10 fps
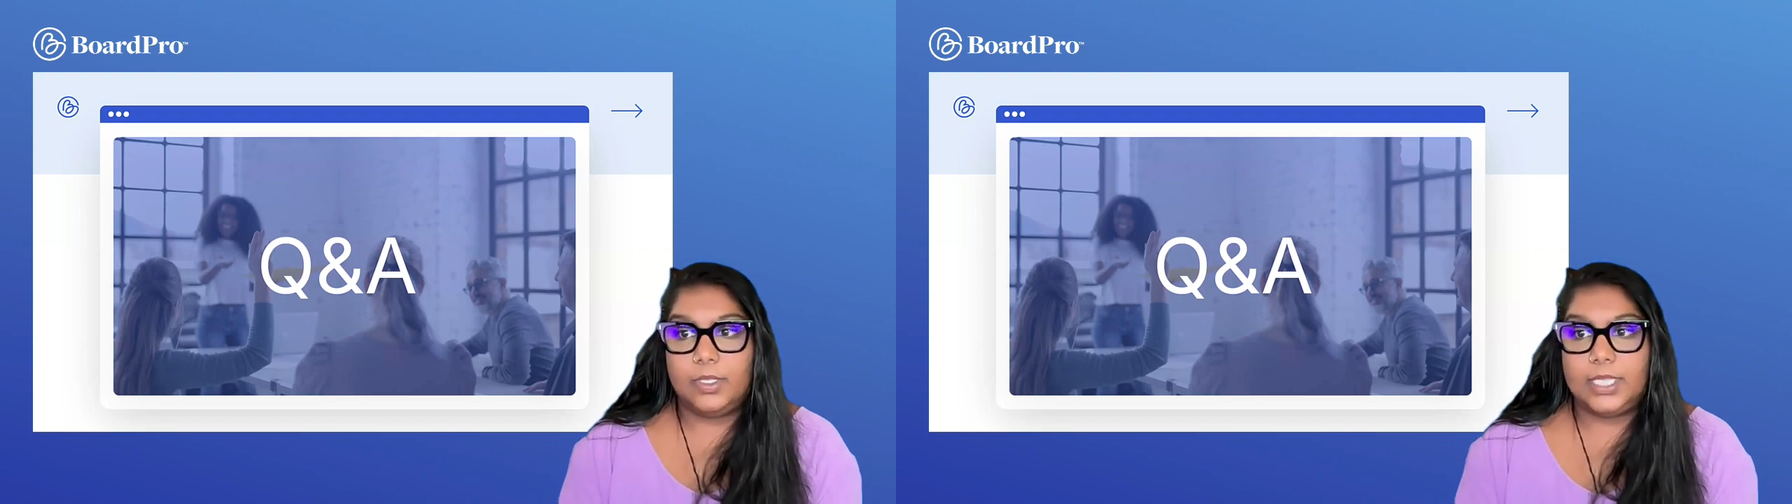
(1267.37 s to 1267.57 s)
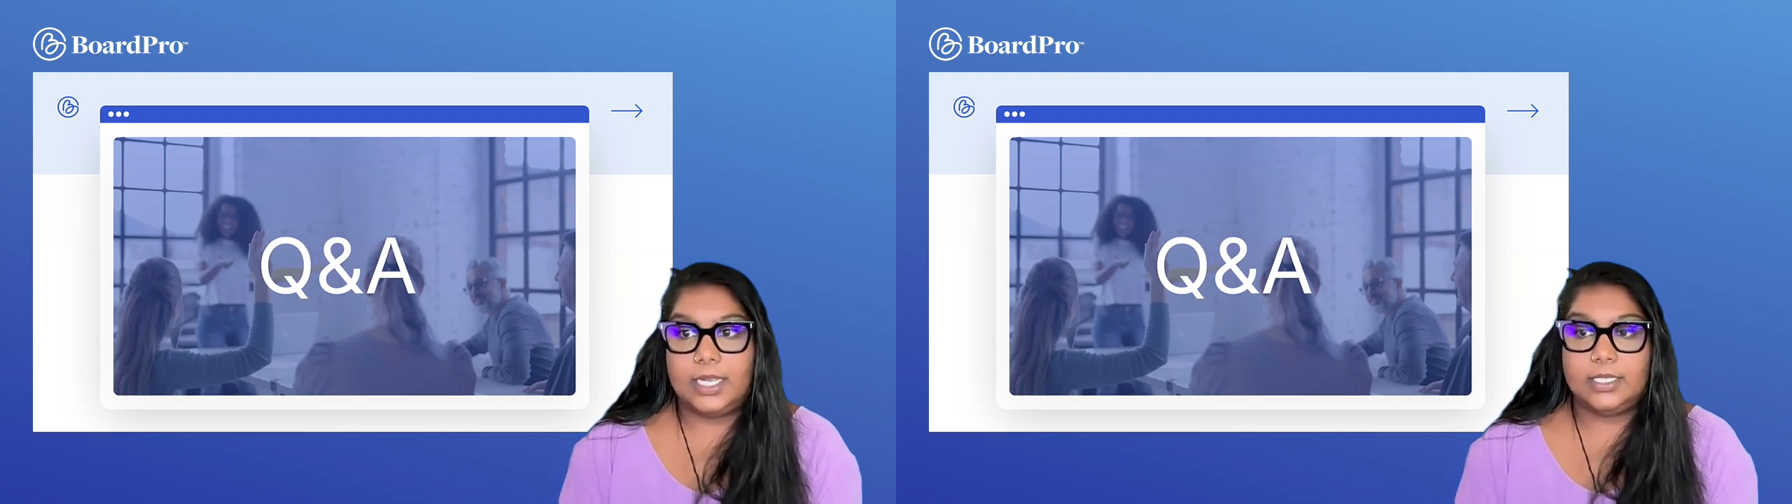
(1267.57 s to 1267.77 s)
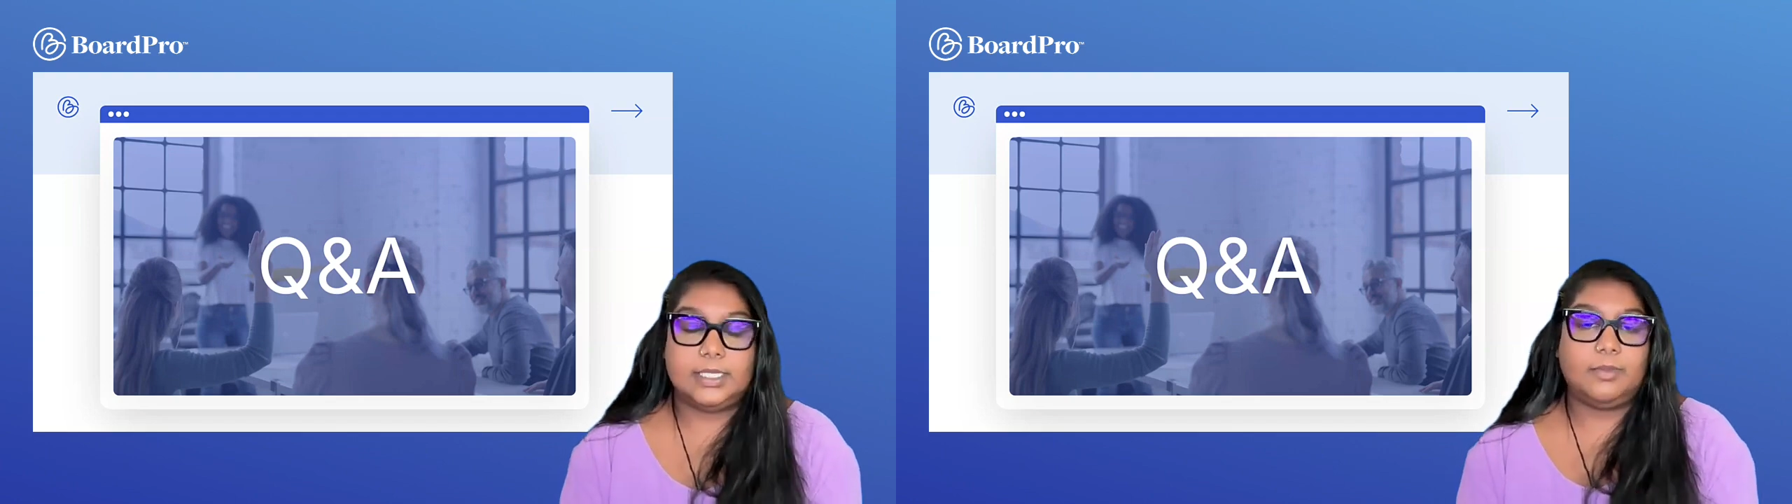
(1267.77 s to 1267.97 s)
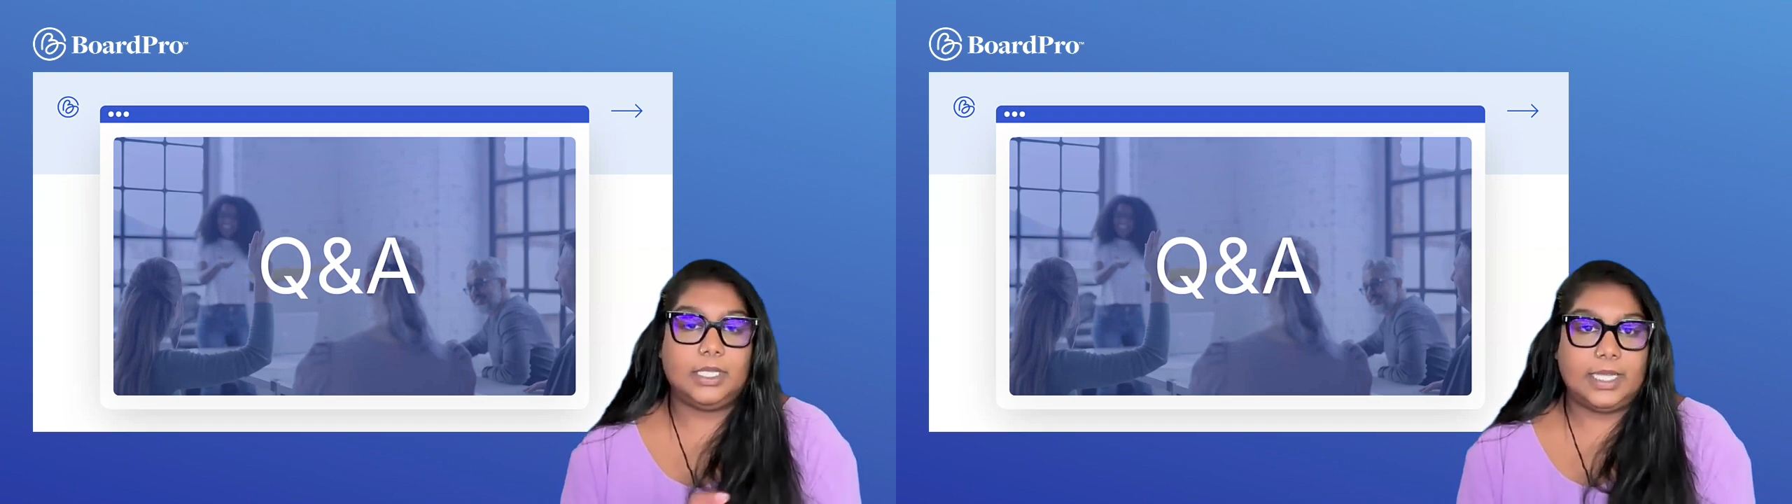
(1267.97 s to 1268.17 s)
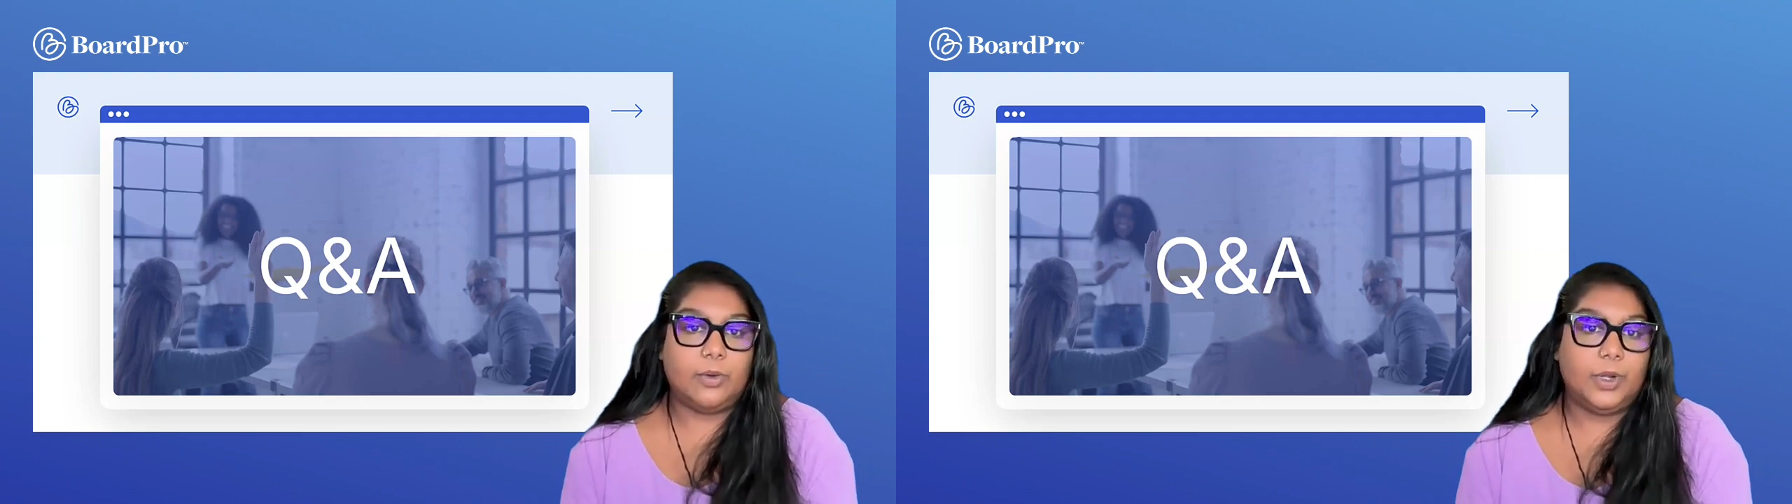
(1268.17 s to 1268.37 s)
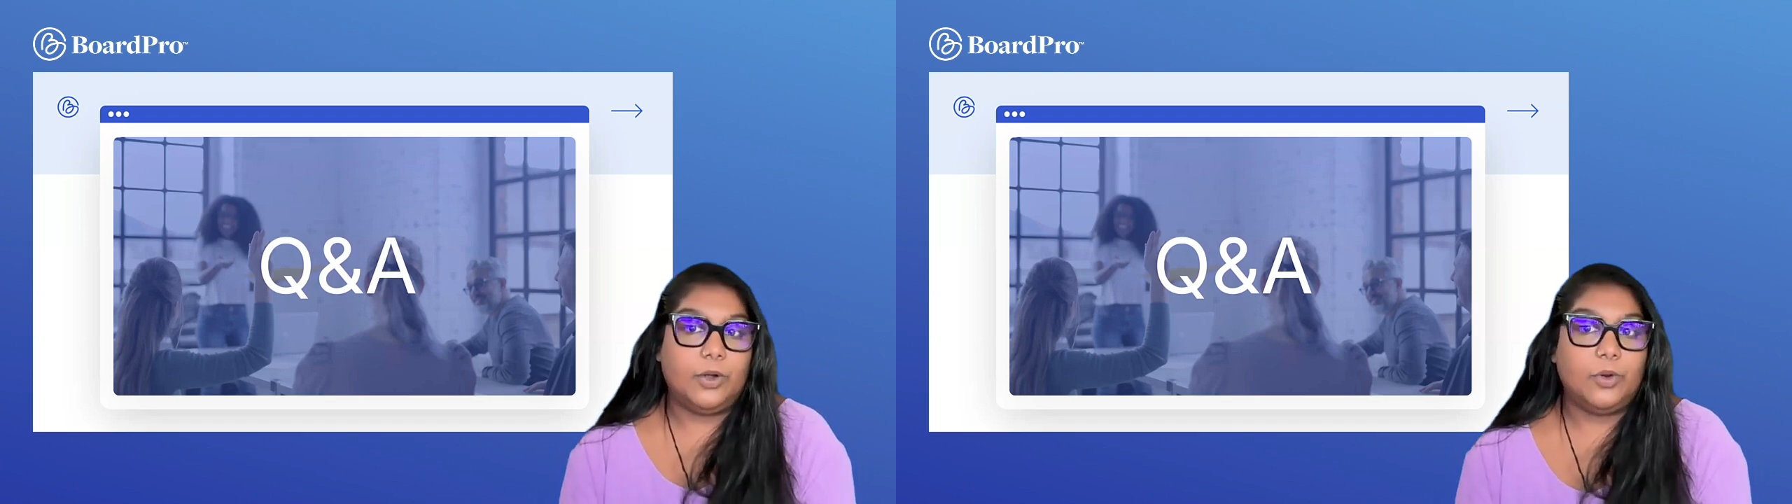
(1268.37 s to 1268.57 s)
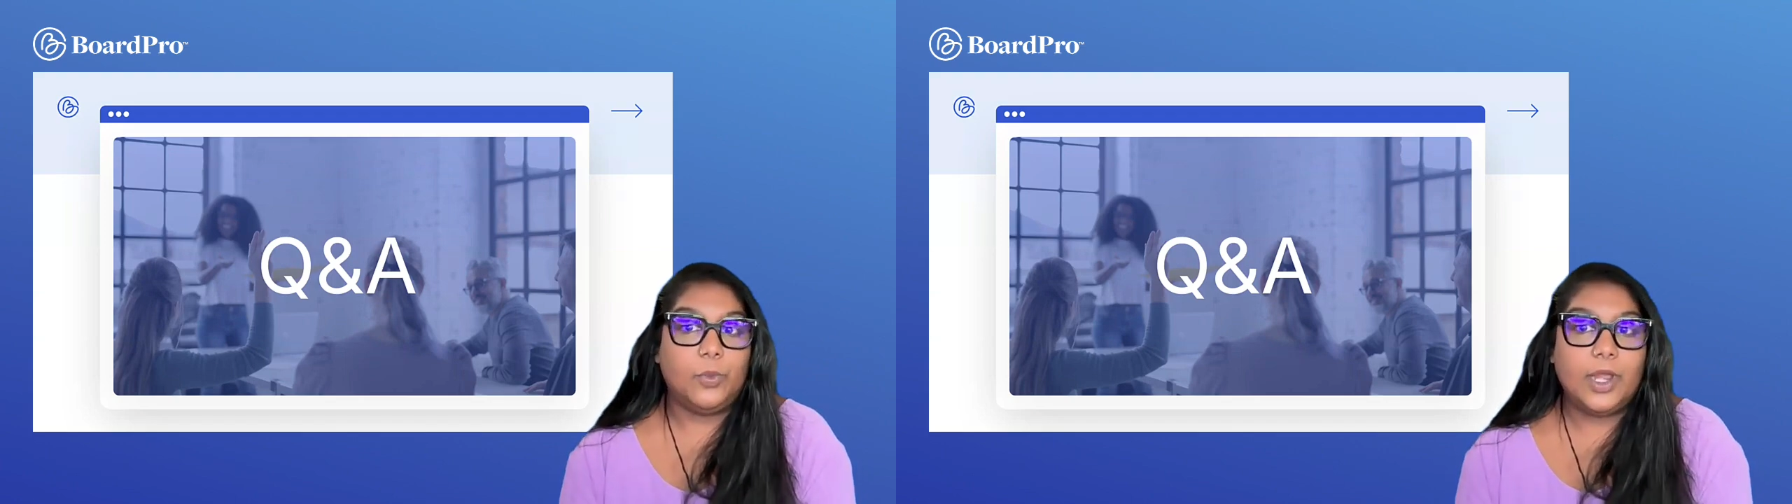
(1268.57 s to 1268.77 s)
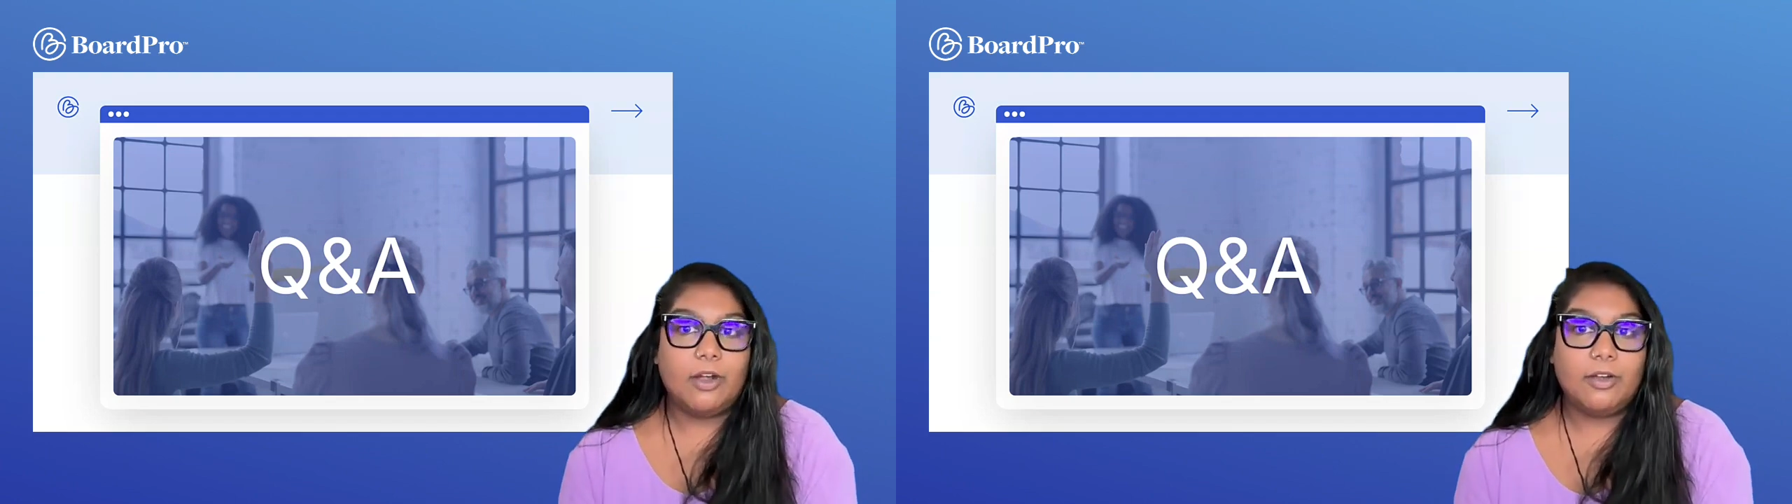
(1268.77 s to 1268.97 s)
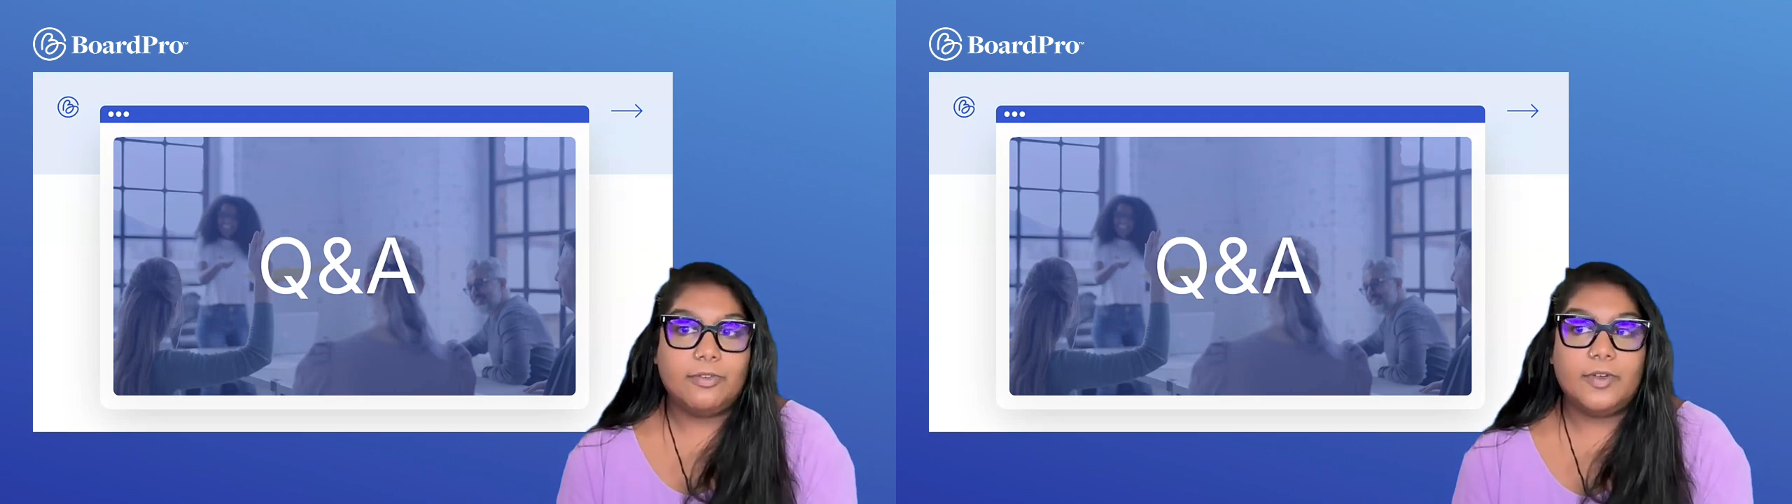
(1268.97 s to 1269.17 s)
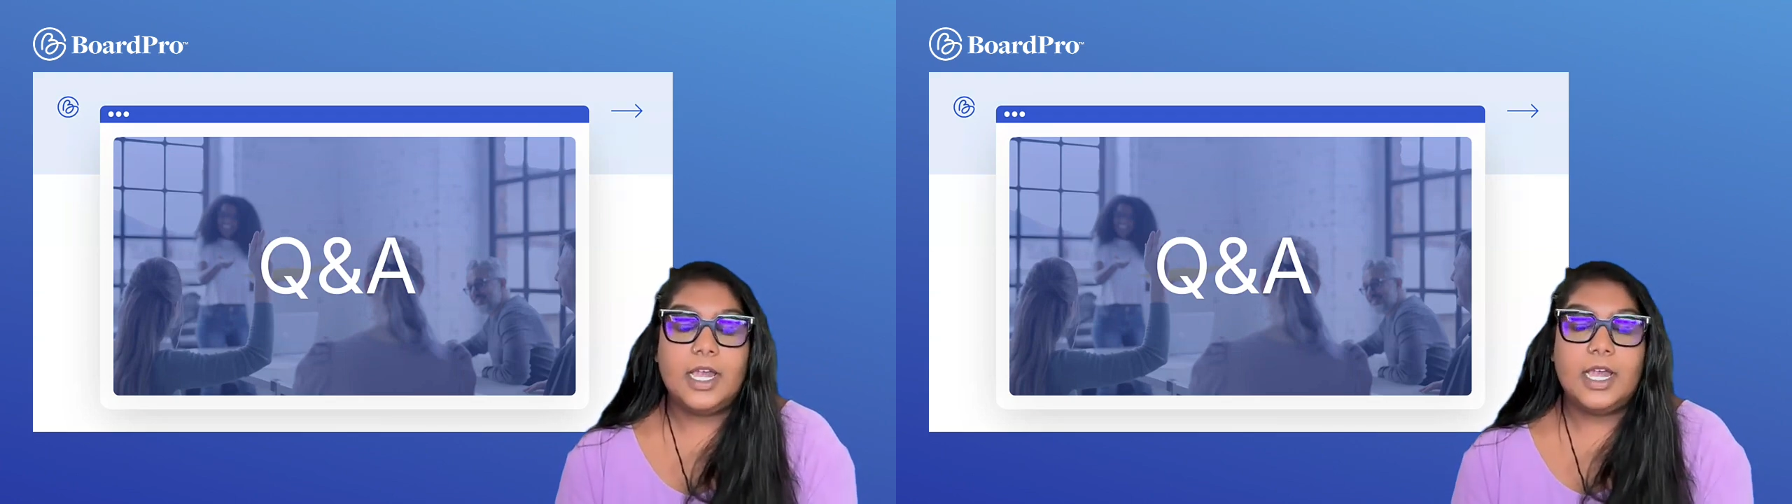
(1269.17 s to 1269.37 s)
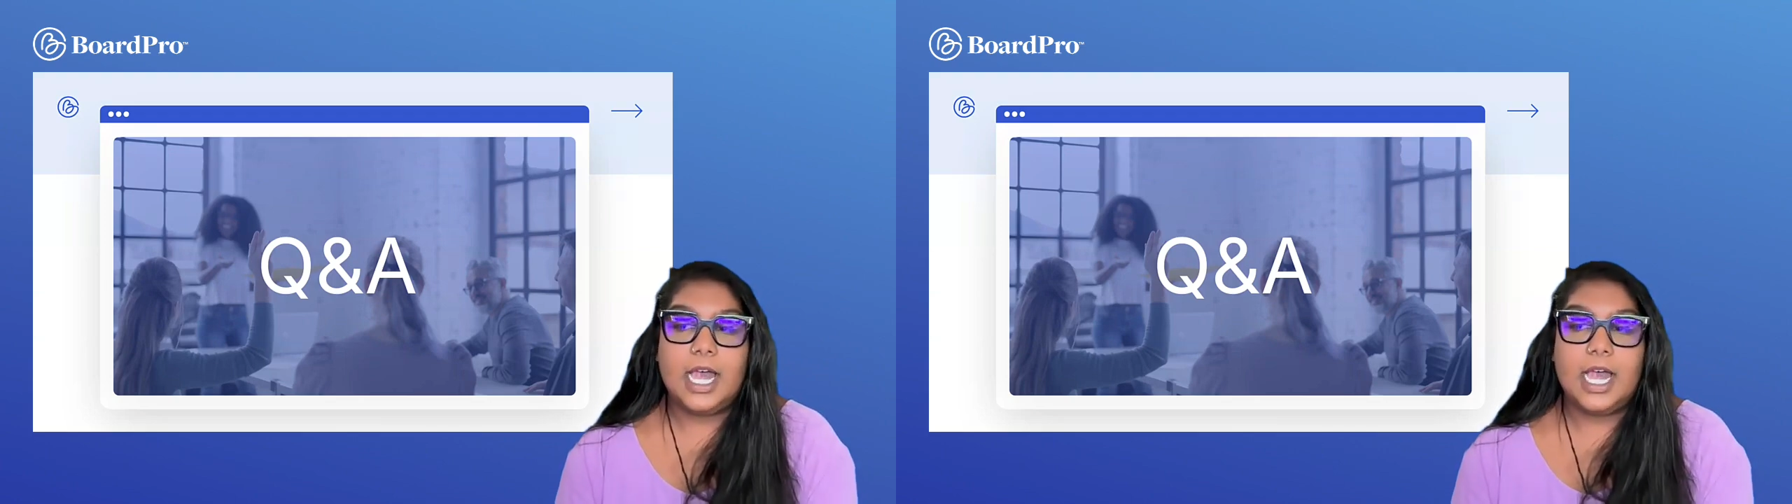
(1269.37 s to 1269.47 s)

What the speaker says: that is something that we are aware of,